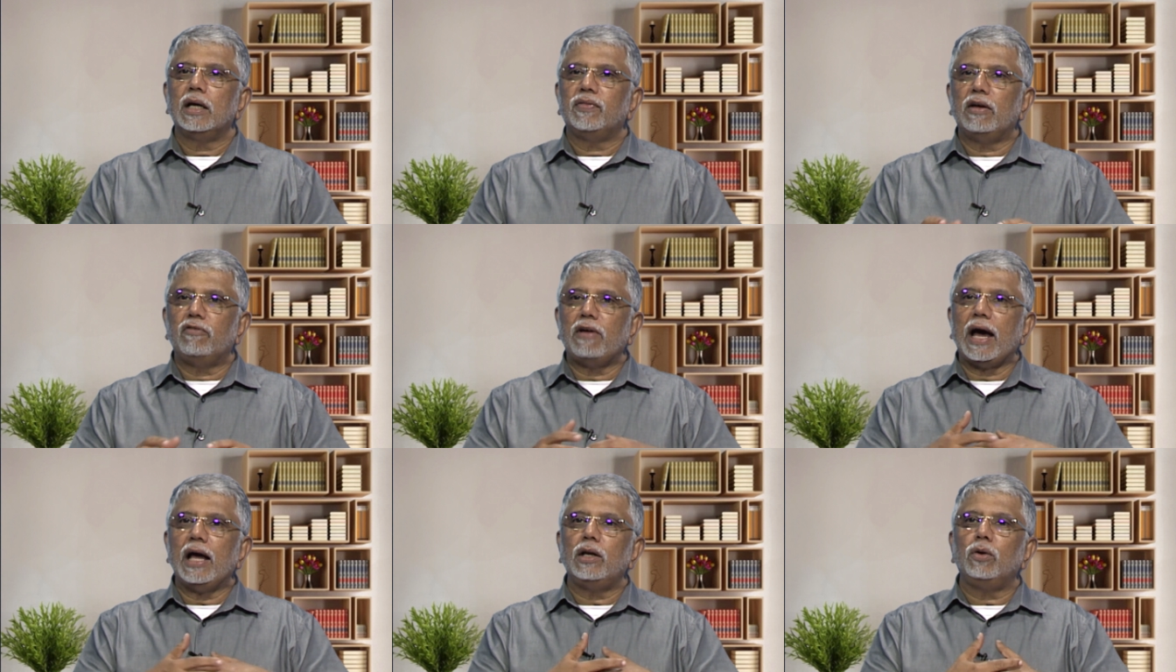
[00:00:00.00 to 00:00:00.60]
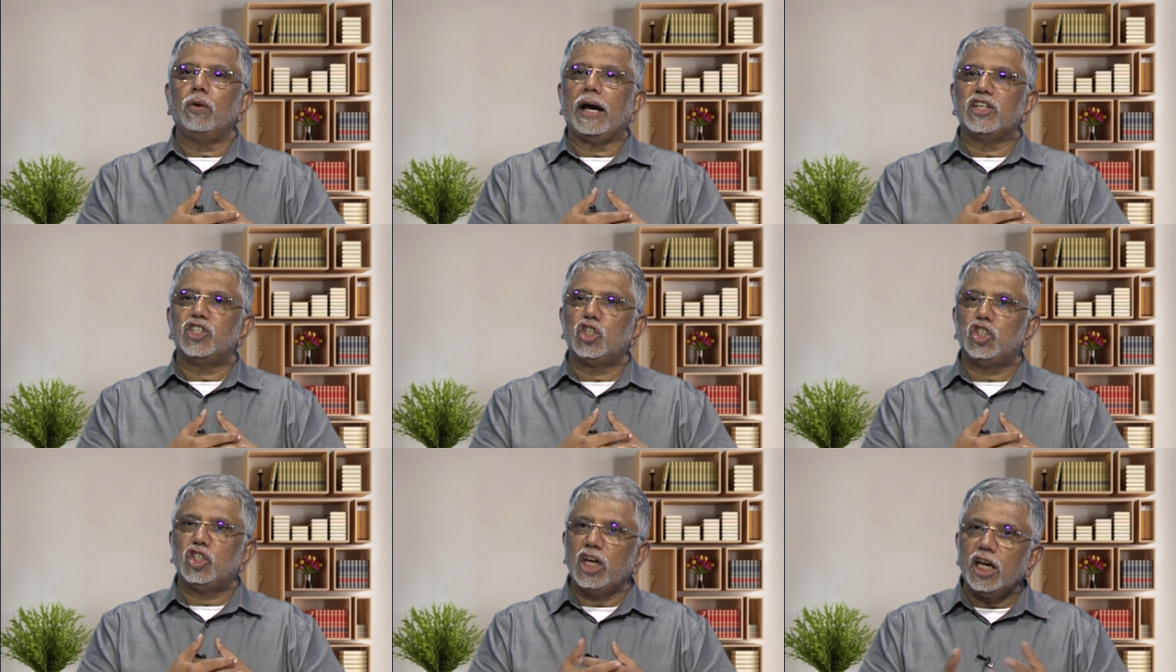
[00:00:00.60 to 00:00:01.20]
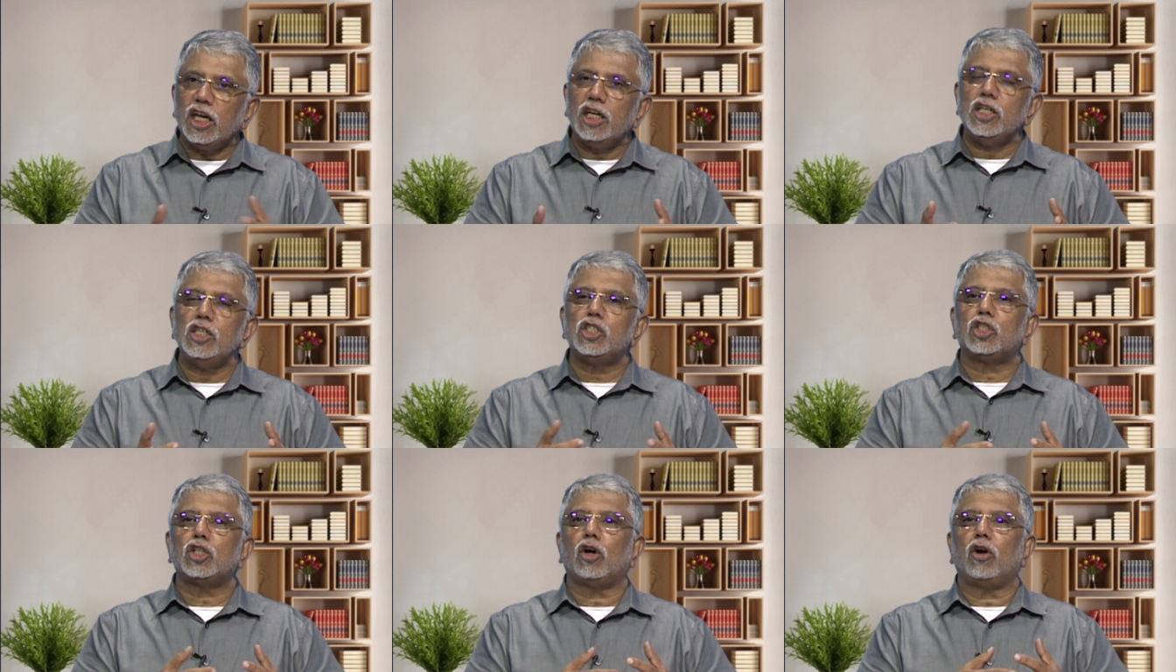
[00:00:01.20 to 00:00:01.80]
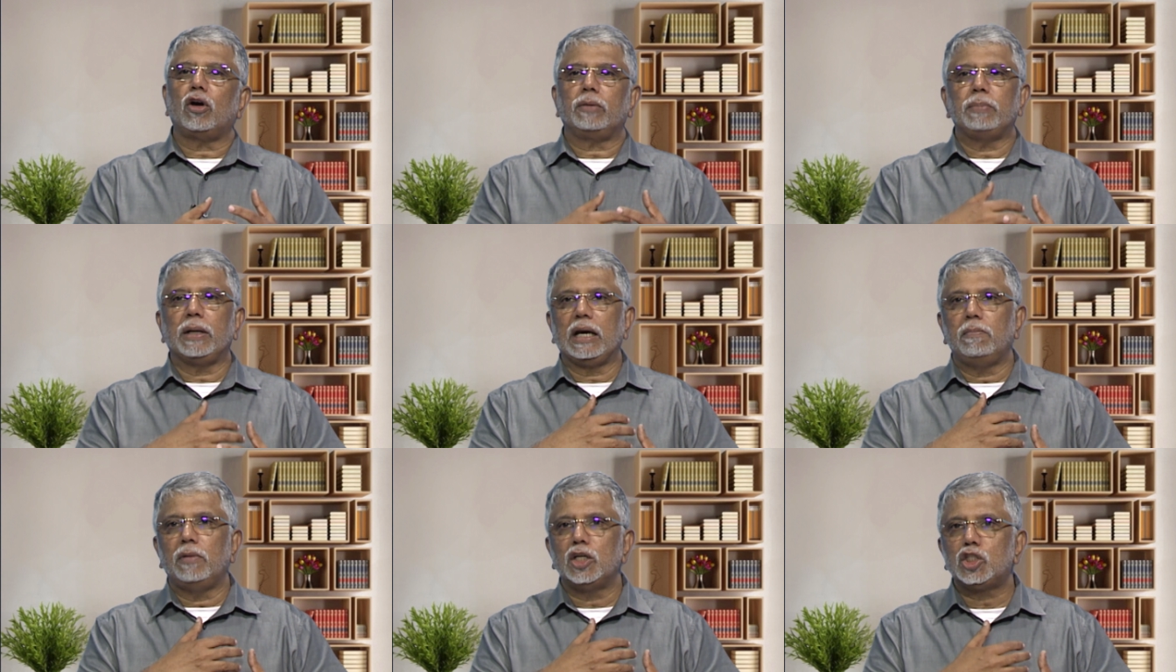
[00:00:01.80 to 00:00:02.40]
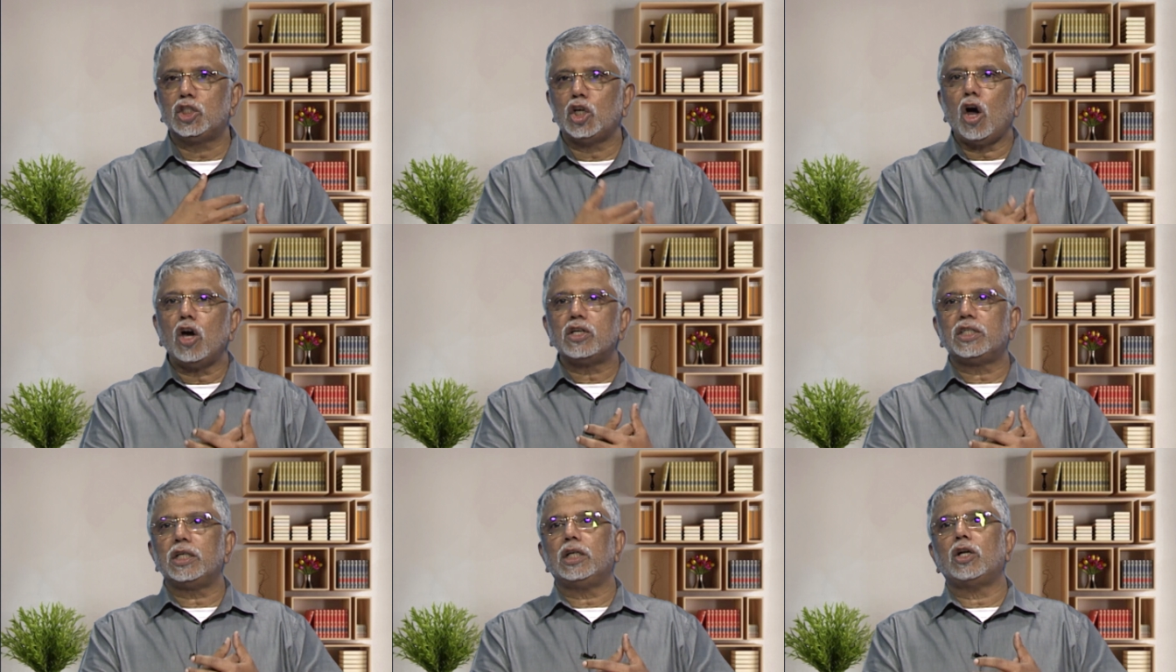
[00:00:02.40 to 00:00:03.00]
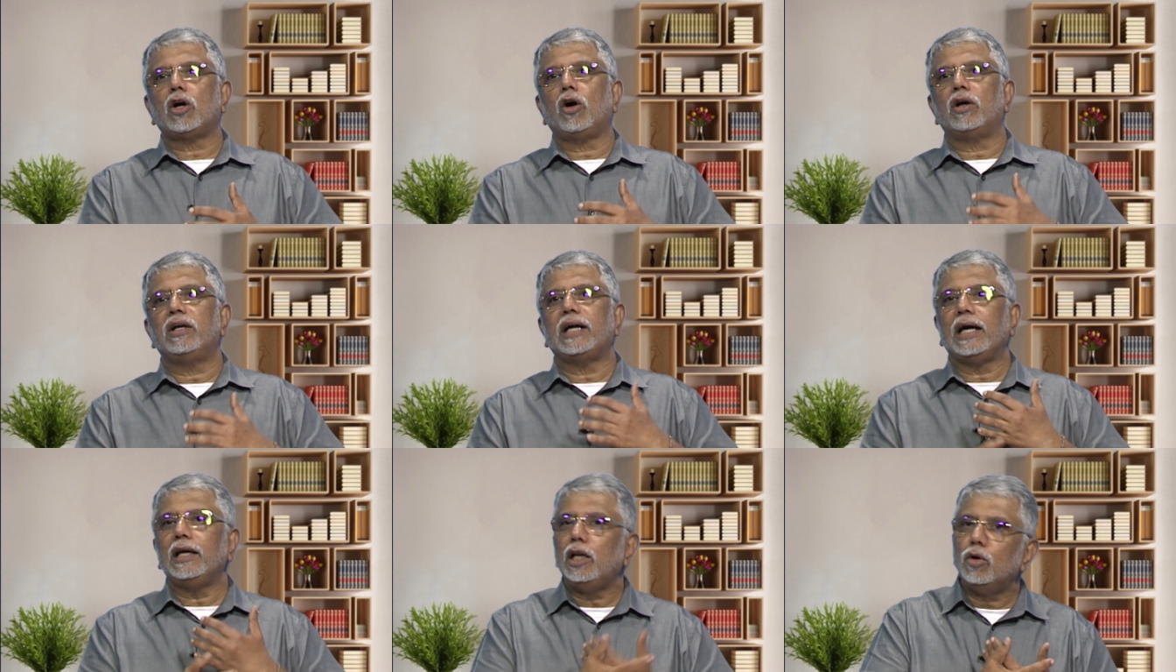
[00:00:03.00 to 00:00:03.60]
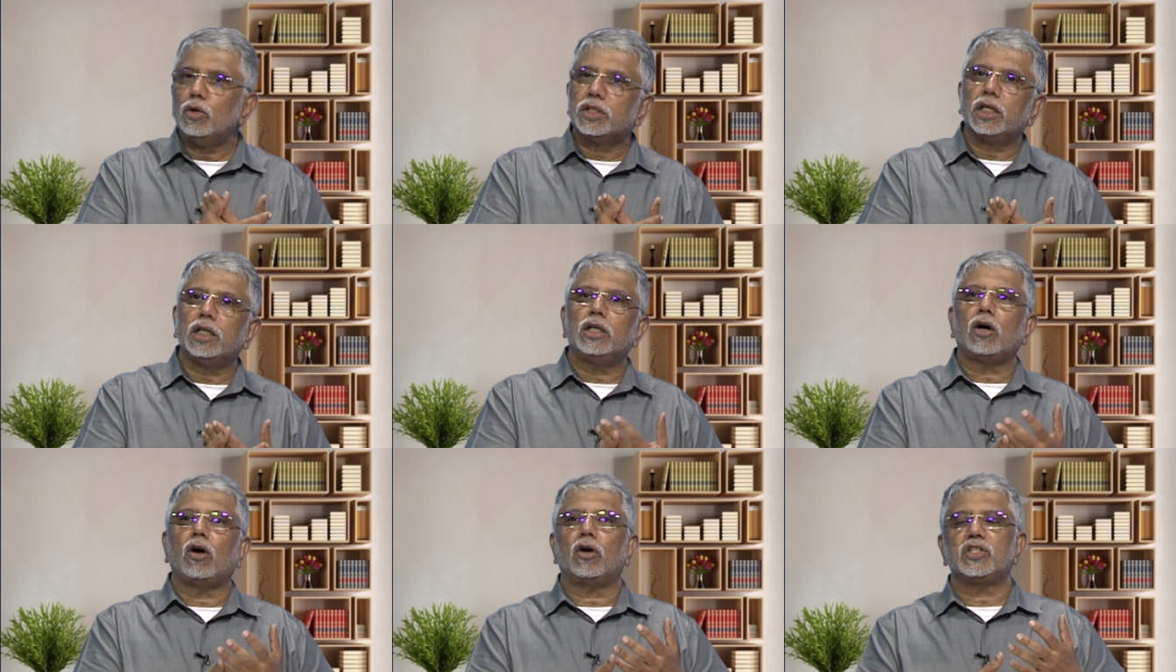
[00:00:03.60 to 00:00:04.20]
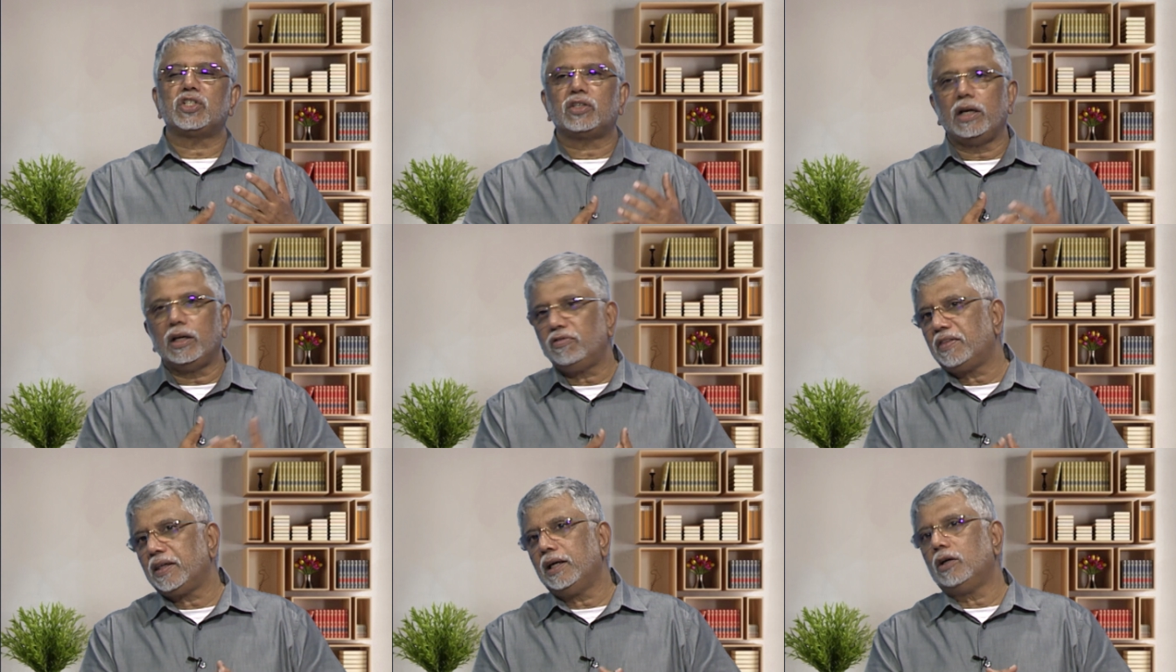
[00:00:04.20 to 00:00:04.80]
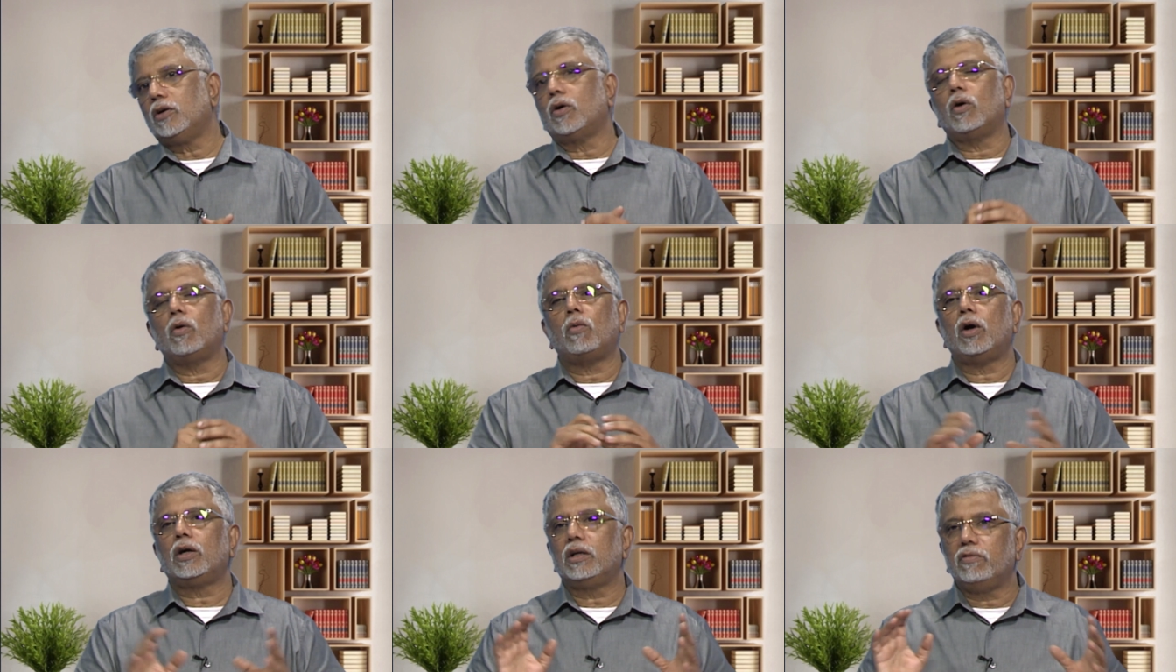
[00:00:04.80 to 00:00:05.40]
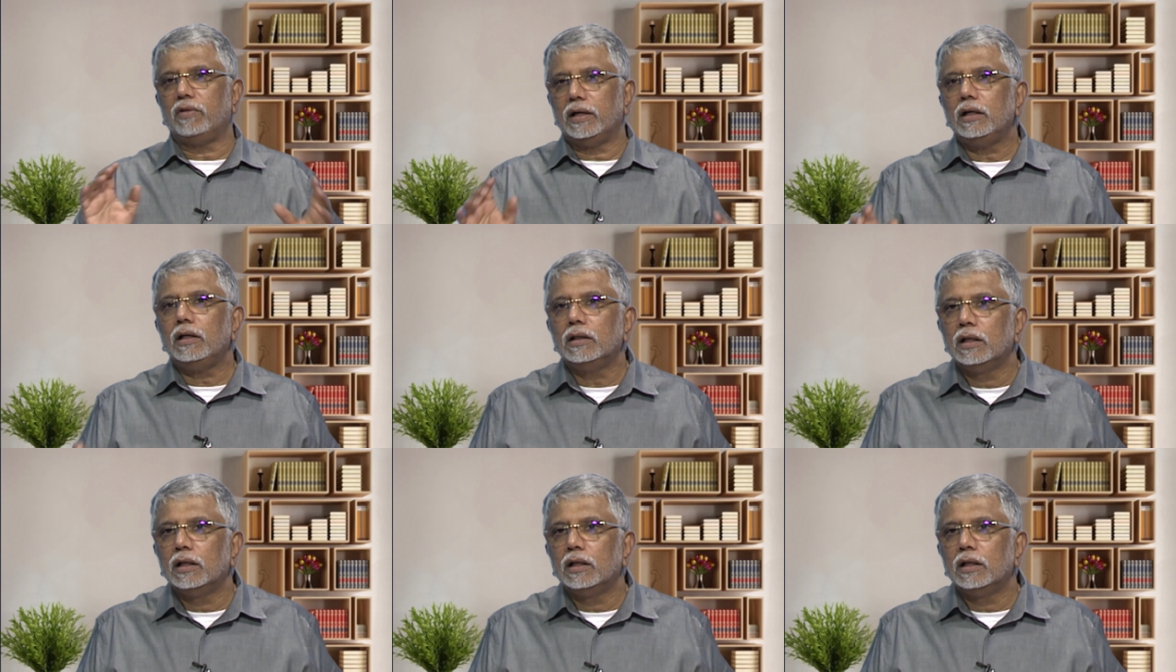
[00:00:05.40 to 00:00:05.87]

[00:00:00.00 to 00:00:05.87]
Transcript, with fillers: the value has changed or become distorted or diluted or strengthened or whatever,